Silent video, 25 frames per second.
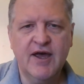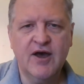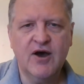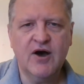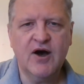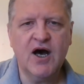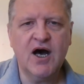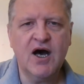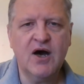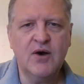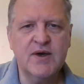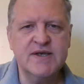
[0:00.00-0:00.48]

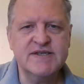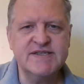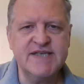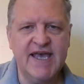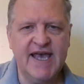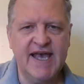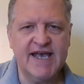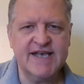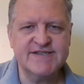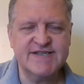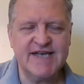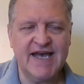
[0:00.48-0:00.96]
Always
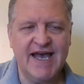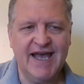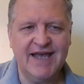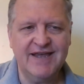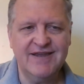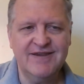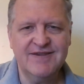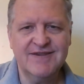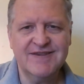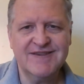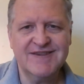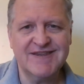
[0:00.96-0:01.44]
as
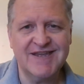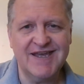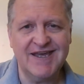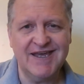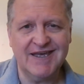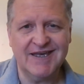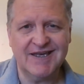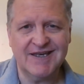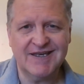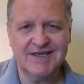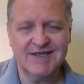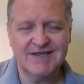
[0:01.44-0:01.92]
I
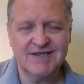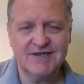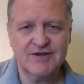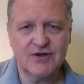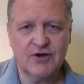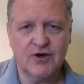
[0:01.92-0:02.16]
think.